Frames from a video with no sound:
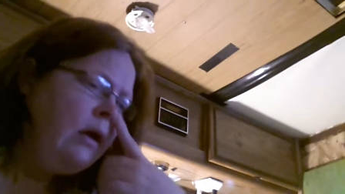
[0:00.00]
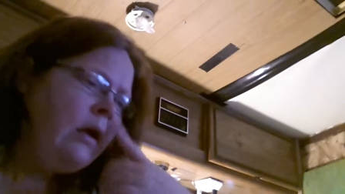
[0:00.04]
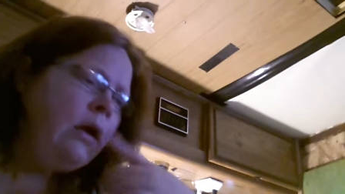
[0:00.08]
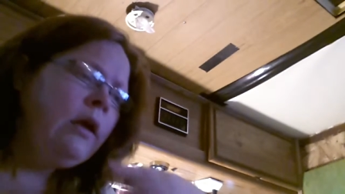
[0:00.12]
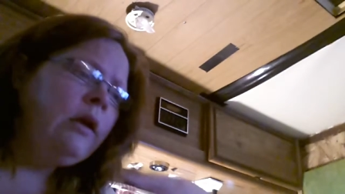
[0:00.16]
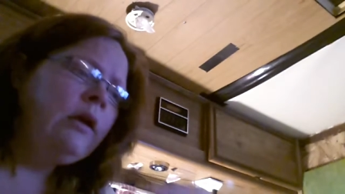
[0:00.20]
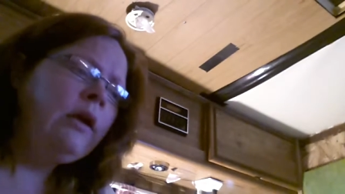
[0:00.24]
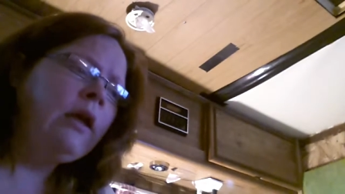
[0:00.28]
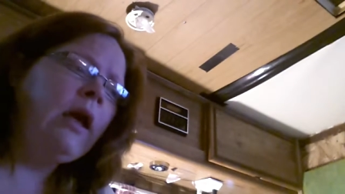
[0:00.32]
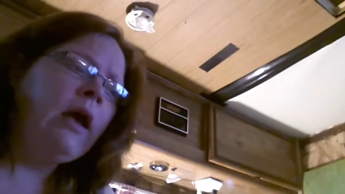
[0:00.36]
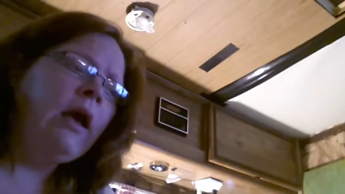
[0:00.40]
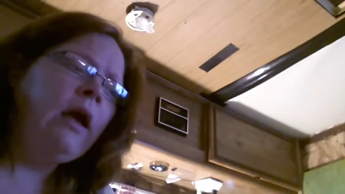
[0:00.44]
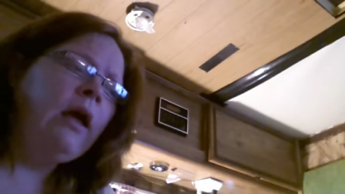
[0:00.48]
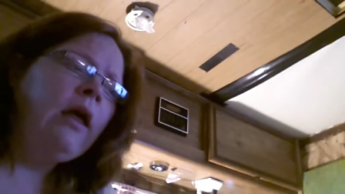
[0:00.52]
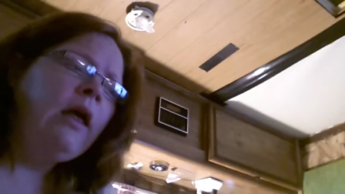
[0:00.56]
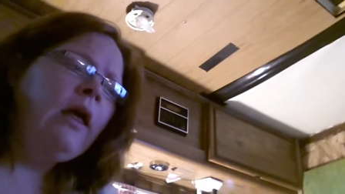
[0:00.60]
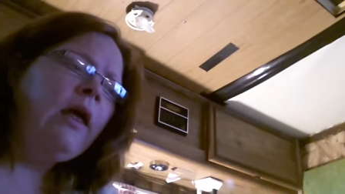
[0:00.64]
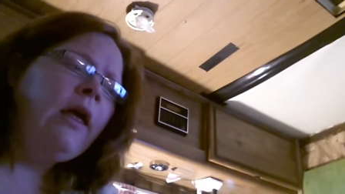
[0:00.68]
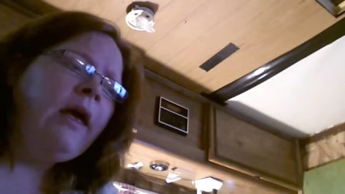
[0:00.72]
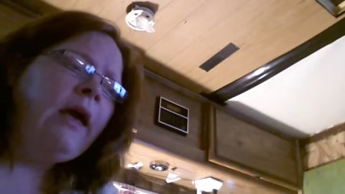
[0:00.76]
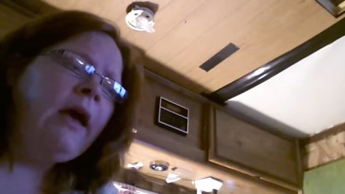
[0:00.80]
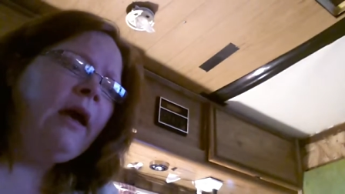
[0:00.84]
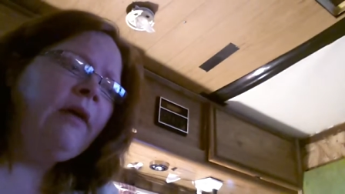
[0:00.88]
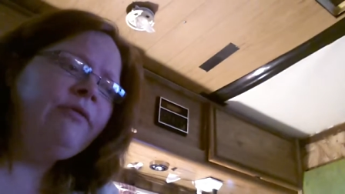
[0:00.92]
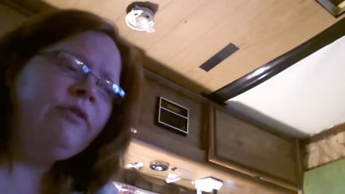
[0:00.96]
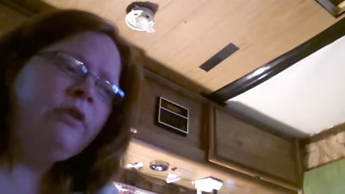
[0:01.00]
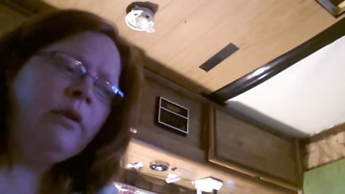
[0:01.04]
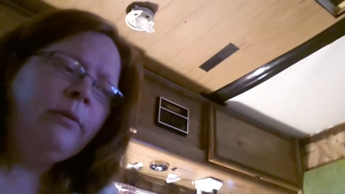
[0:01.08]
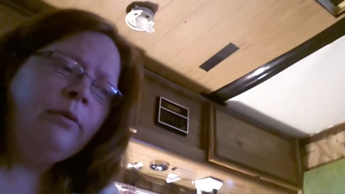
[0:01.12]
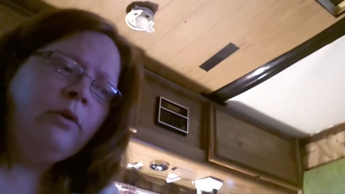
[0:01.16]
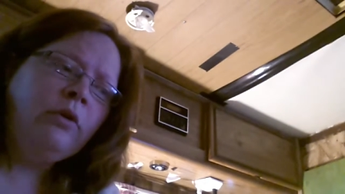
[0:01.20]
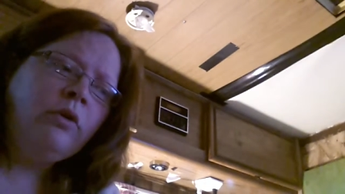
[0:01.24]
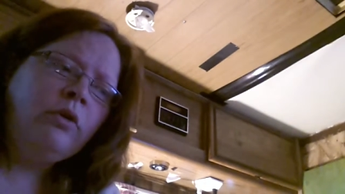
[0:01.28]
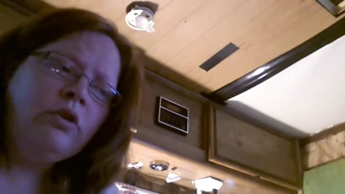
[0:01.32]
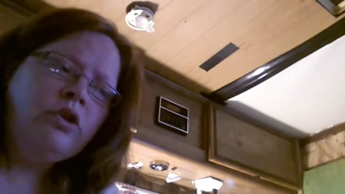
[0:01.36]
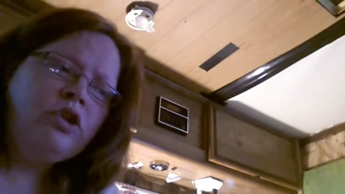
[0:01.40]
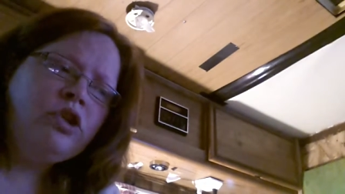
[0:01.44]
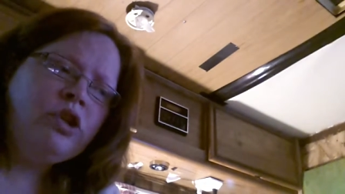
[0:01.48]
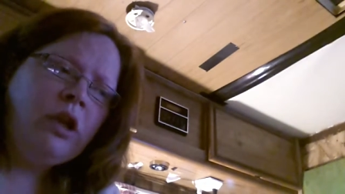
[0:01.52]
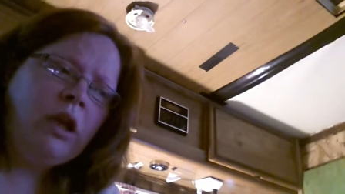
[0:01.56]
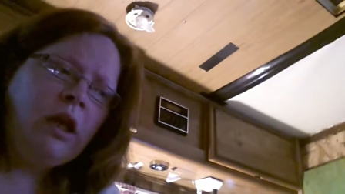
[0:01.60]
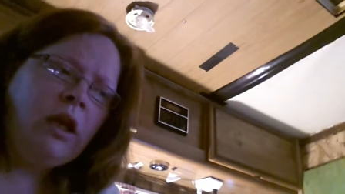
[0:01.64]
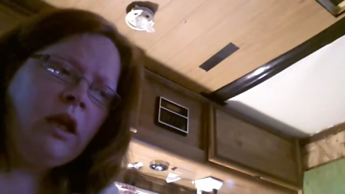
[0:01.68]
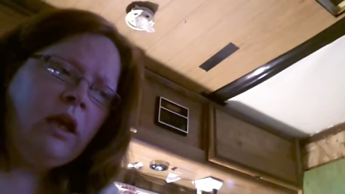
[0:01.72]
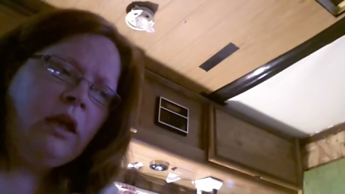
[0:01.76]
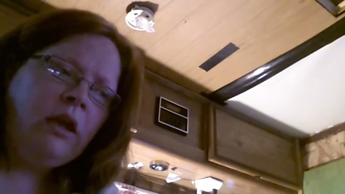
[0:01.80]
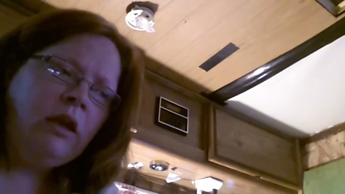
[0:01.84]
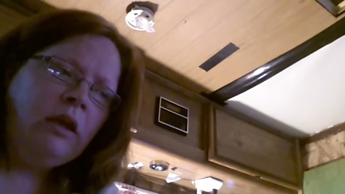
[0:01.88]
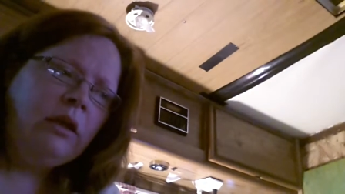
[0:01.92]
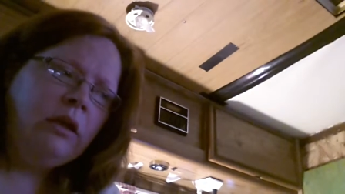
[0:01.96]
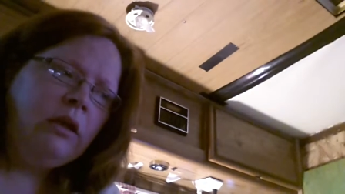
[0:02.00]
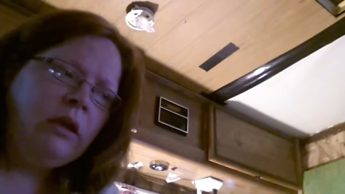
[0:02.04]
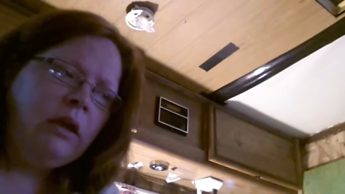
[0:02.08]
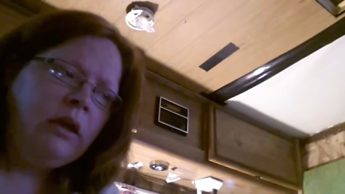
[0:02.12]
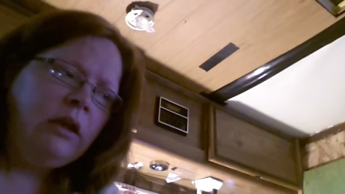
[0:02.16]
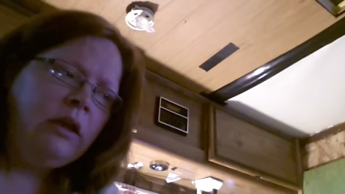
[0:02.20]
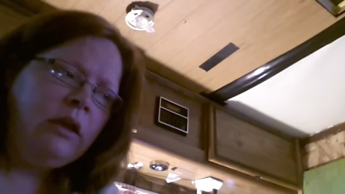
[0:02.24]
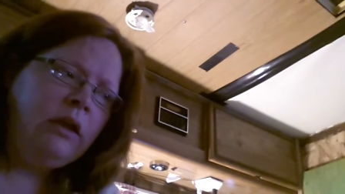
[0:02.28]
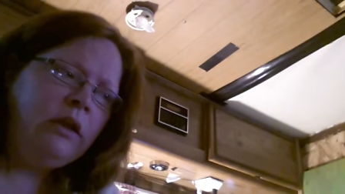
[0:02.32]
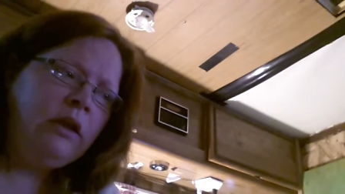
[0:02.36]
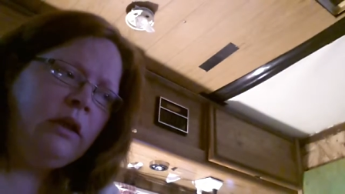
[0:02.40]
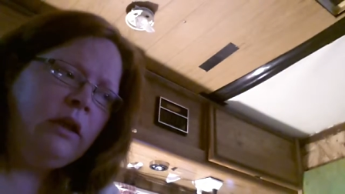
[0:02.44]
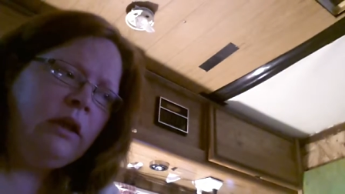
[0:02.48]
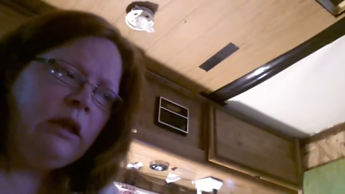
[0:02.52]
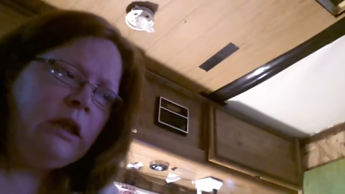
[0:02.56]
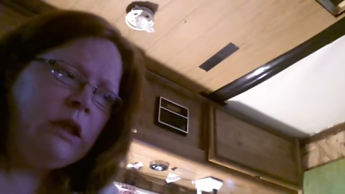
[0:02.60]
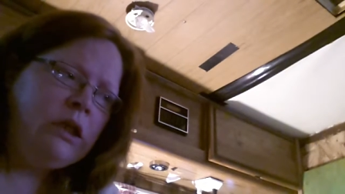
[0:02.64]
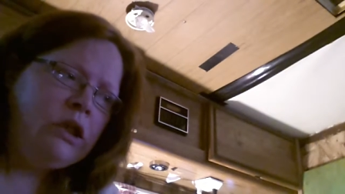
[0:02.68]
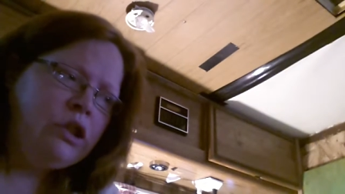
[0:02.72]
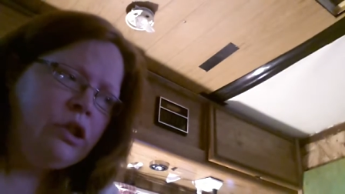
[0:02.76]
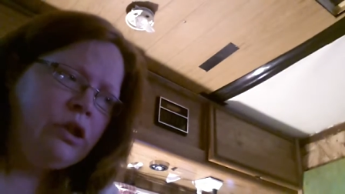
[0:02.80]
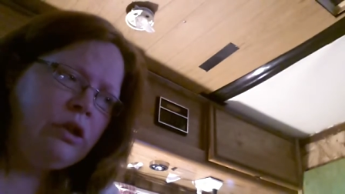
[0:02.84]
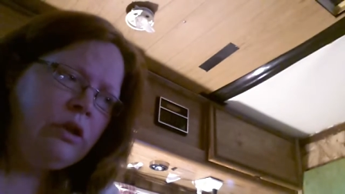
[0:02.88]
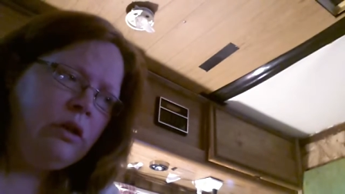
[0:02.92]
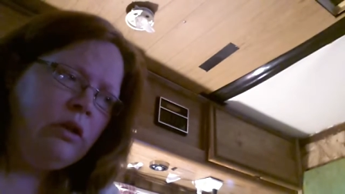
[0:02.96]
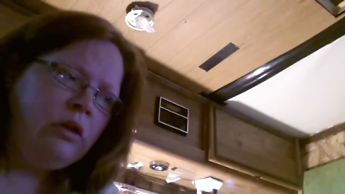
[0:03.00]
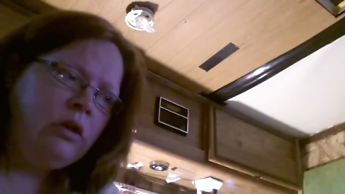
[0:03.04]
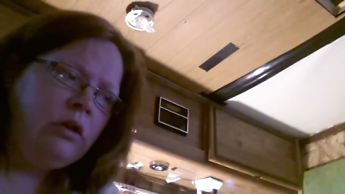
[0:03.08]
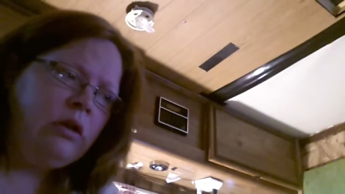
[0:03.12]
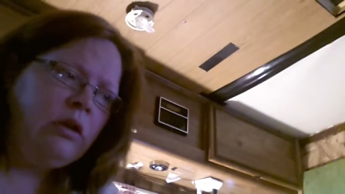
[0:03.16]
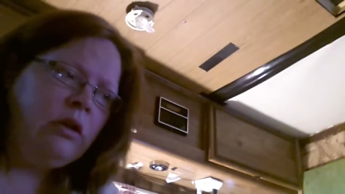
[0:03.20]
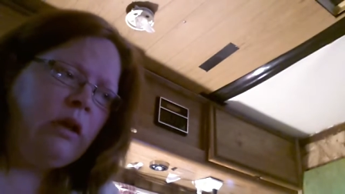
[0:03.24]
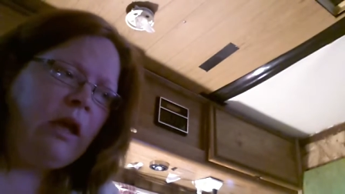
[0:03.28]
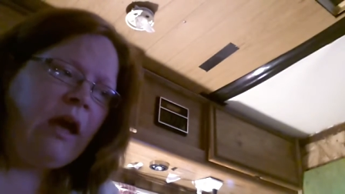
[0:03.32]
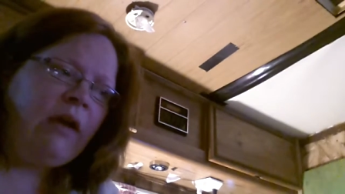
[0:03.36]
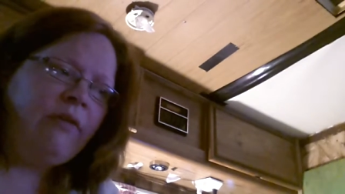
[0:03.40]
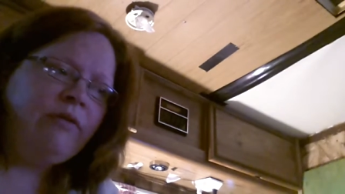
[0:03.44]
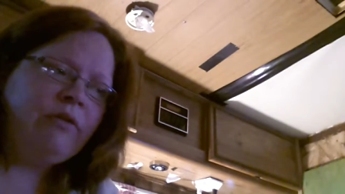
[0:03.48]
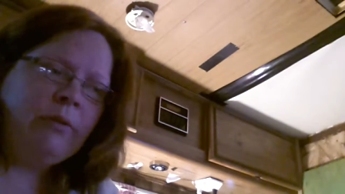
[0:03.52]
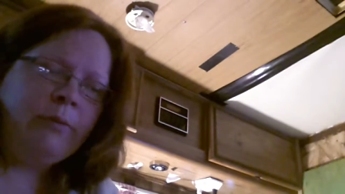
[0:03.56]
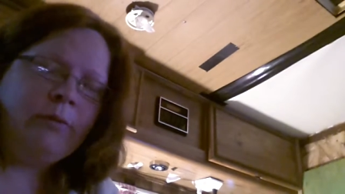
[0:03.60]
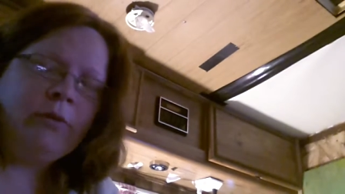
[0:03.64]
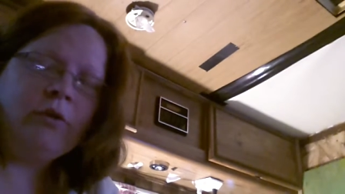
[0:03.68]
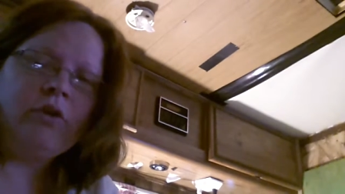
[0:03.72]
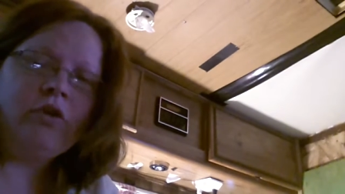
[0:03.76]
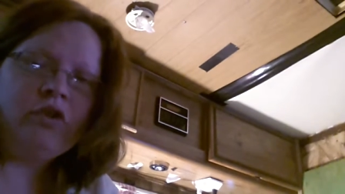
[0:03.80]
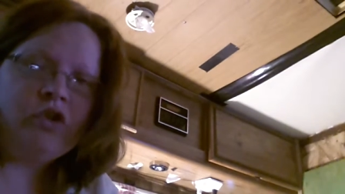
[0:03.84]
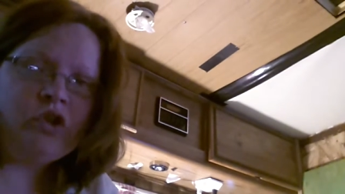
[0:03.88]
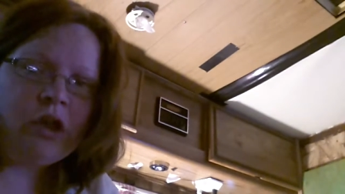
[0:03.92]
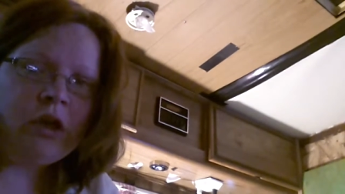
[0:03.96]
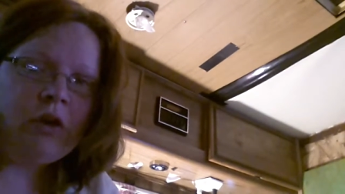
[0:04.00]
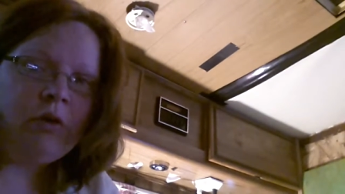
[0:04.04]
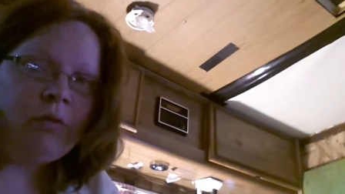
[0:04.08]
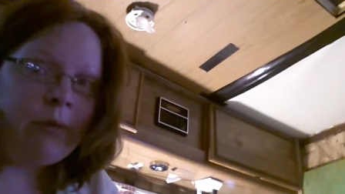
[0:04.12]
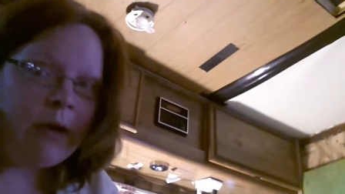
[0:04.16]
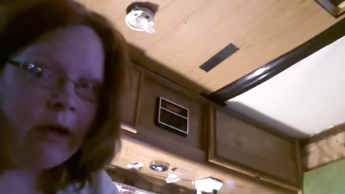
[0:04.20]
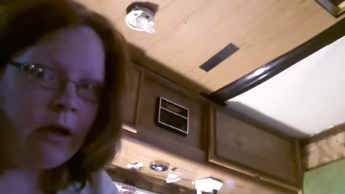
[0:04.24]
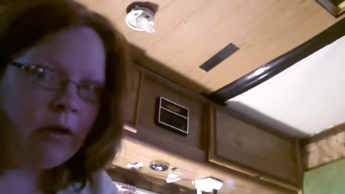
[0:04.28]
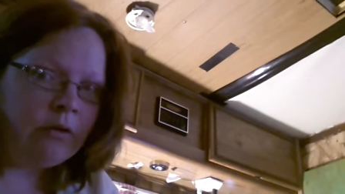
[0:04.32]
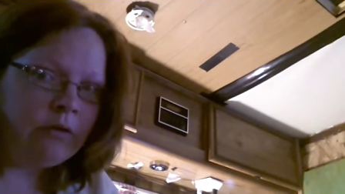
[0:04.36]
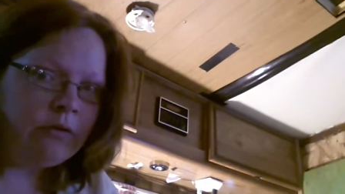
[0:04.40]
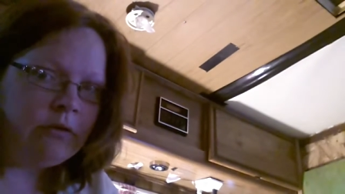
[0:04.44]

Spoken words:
Yeah, half double crochet, and in each half double crochet around.